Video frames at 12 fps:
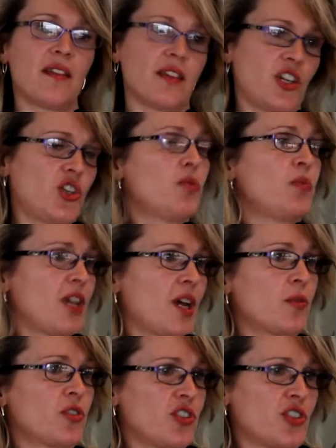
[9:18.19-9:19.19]
they should be
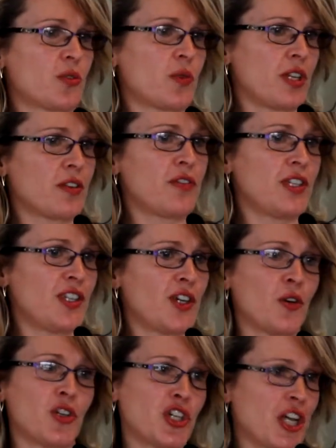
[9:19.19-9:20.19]
able just to ring the
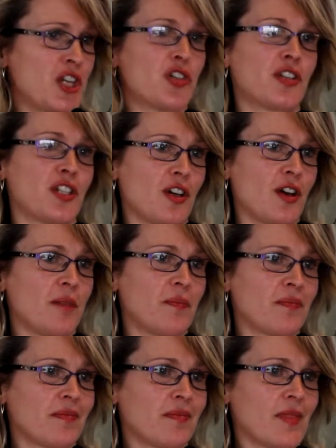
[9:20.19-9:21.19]
physio and change the time.